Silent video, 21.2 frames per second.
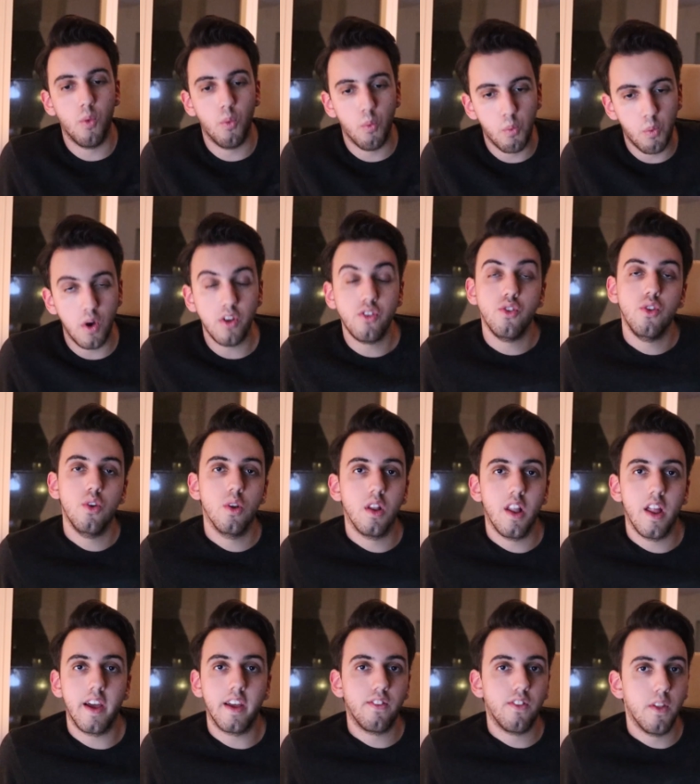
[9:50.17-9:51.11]
what you
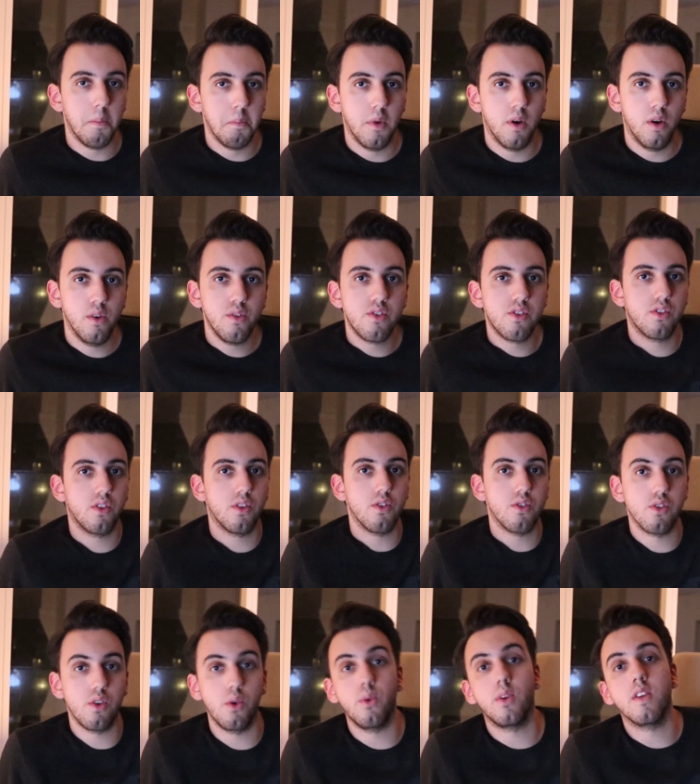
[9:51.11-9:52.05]
like the most
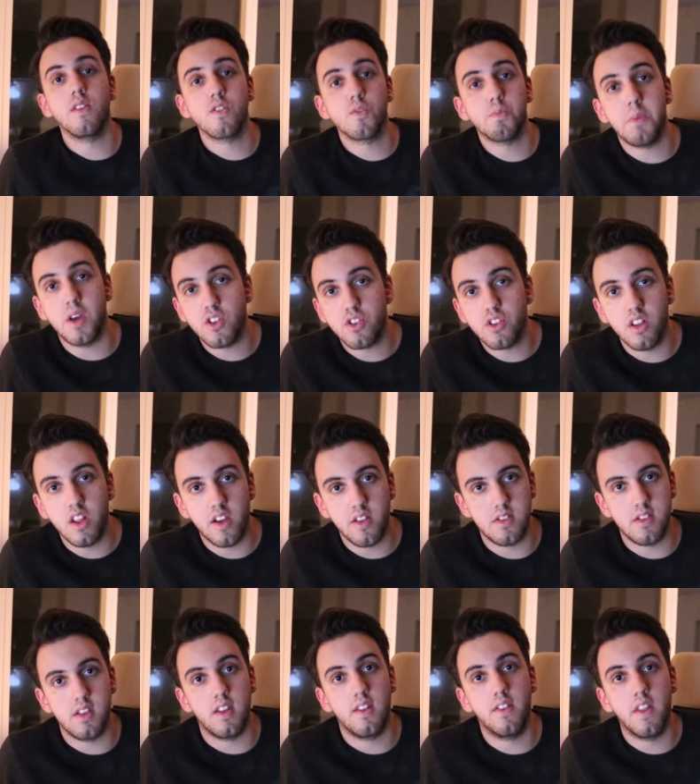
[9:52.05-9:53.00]
so you can
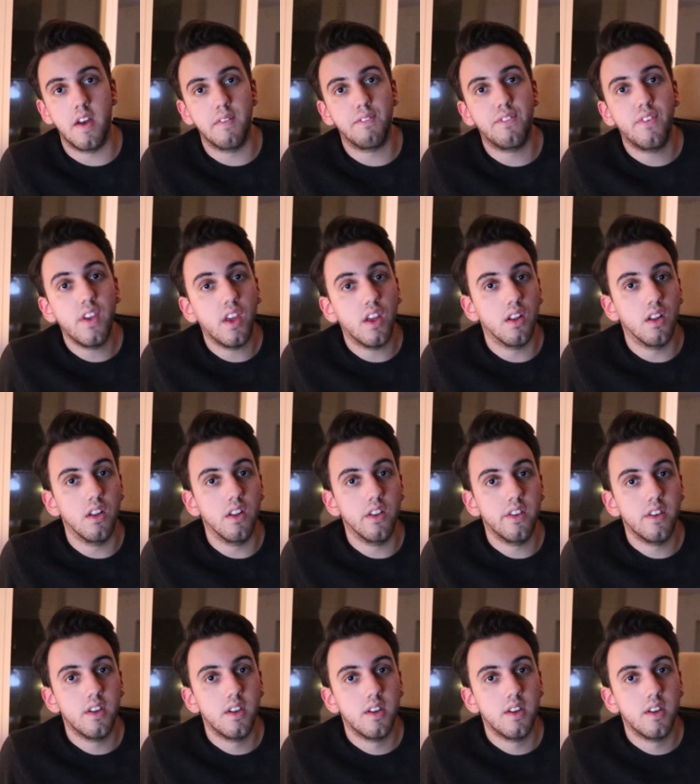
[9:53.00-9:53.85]
specialize in that field,